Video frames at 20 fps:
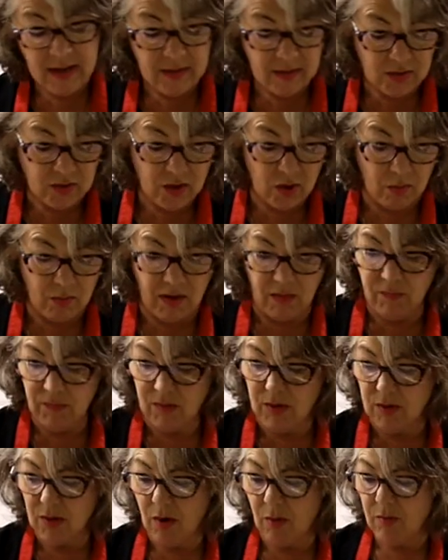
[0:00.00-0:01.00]
So if
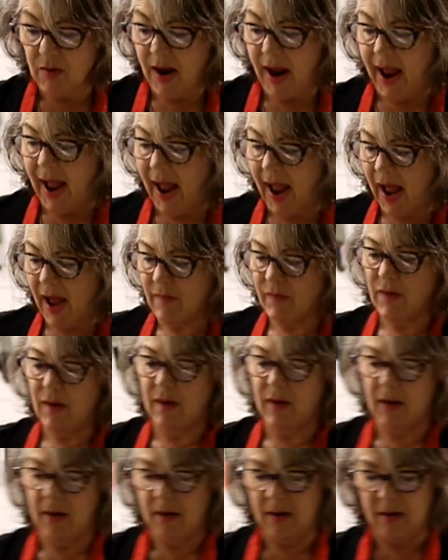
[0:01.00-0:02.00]
you don't have
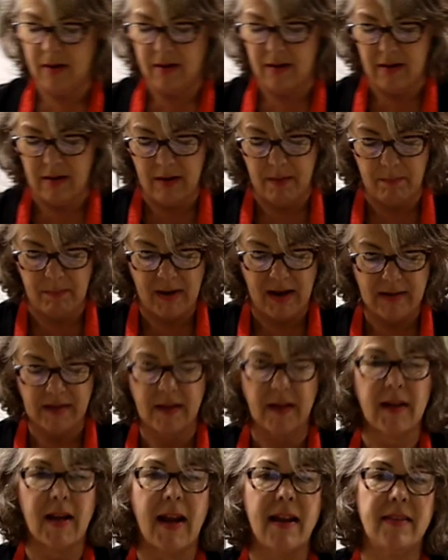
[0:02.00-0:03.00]
a
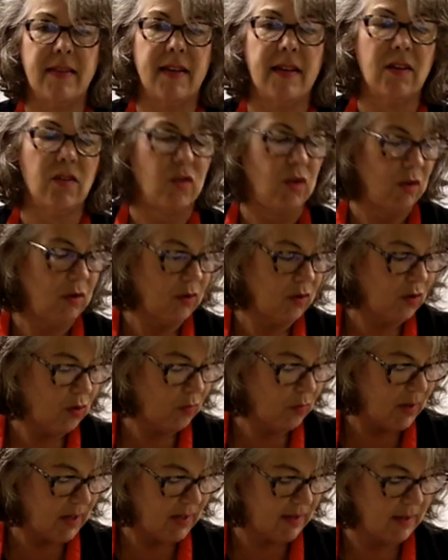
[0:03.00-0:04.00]
blender like this, you can
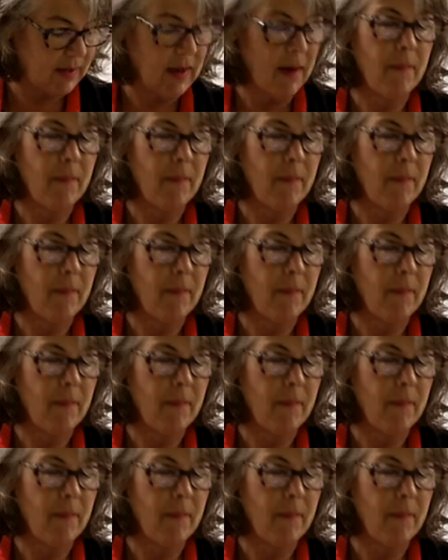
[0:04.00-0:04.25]
always